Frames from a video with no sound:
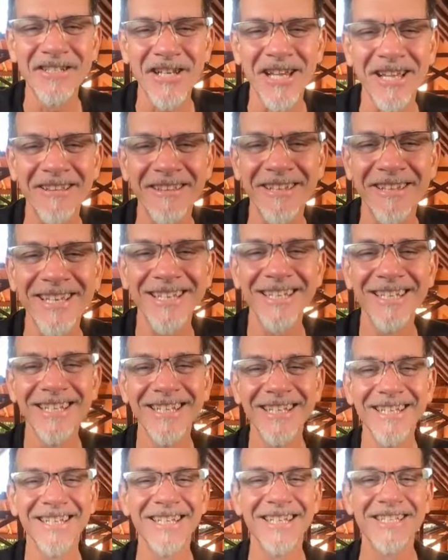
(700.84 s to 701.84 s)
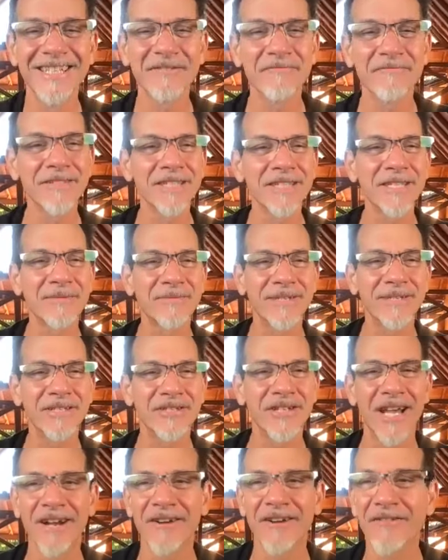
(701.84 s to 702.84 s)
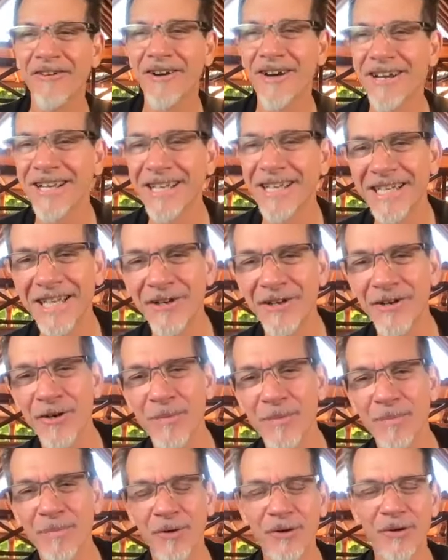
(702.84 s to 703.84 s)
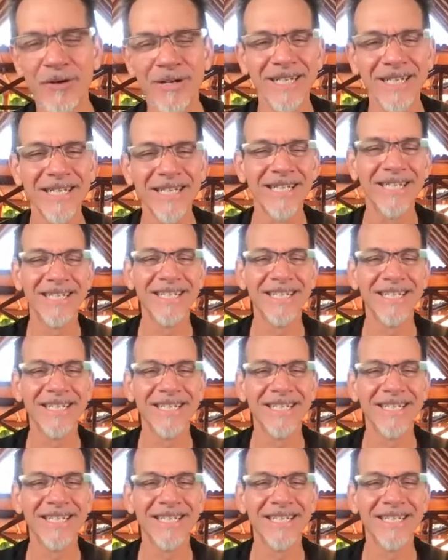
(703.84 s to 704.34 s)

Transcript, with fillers: Shelly, that's a really sweet jaguar. I can hear her purring.